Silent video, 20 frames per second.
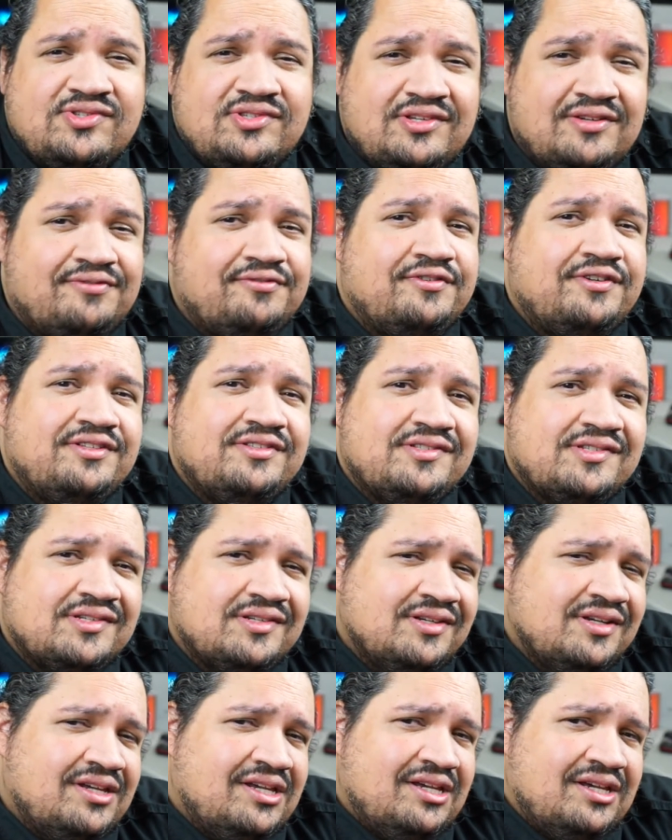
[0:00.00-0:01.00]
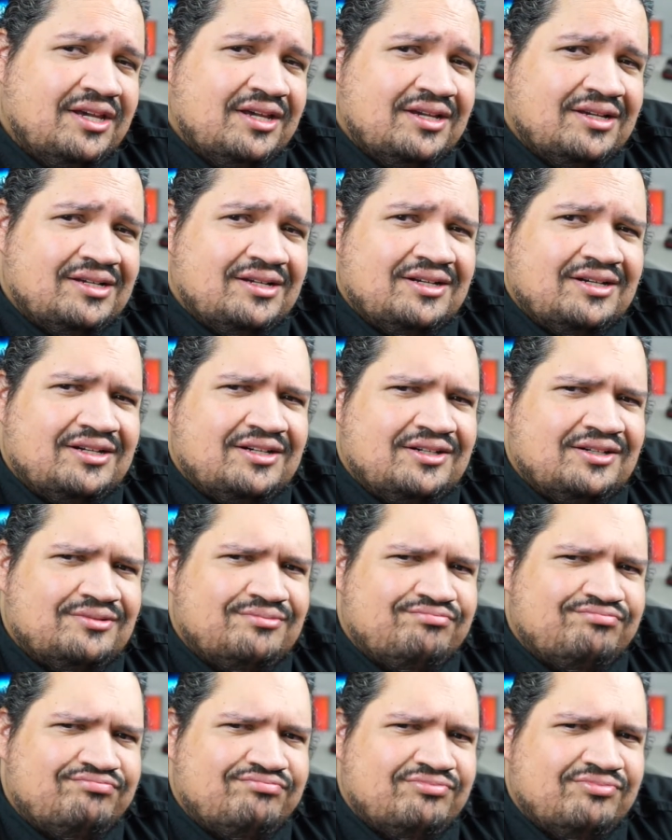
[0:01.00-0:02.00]
different
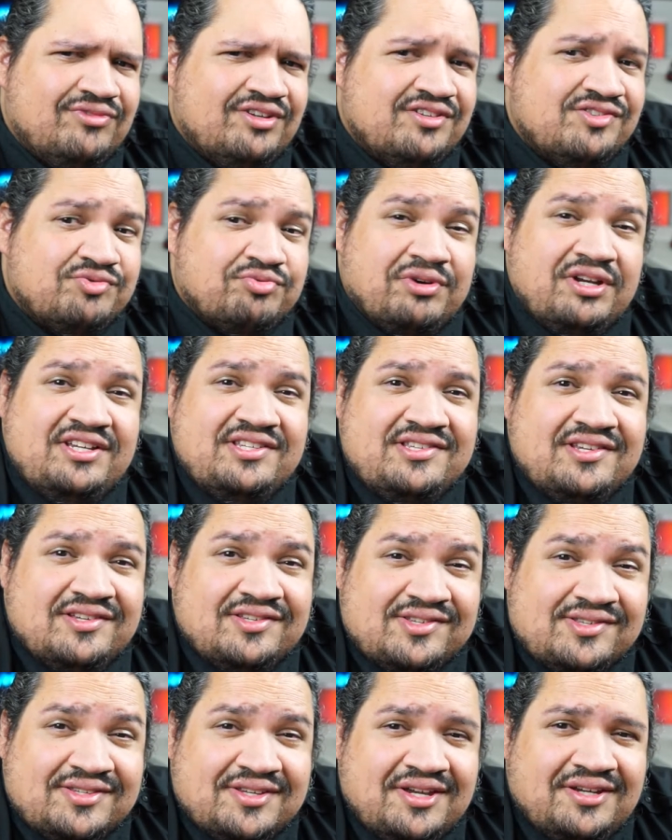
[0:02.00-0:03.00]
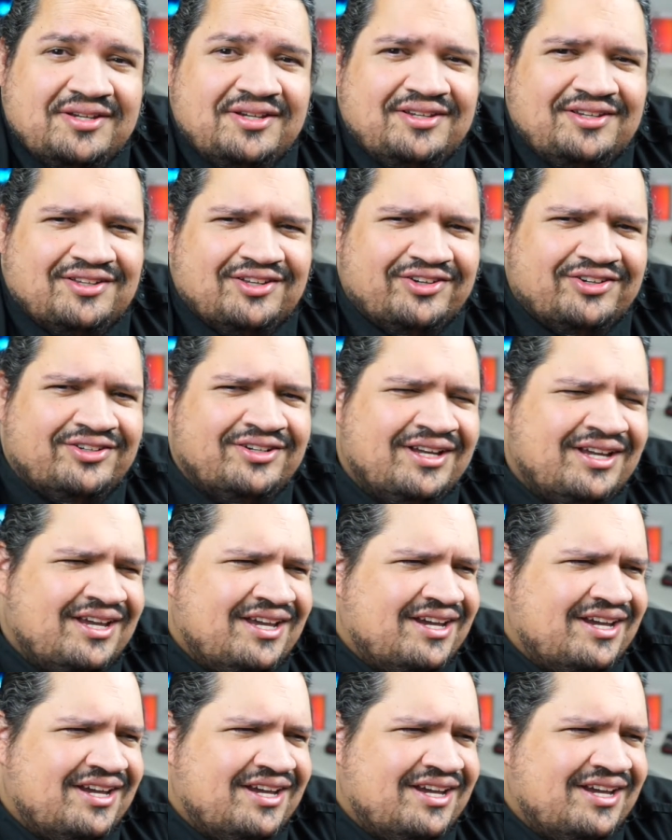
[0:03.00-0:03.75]
is racist, you know.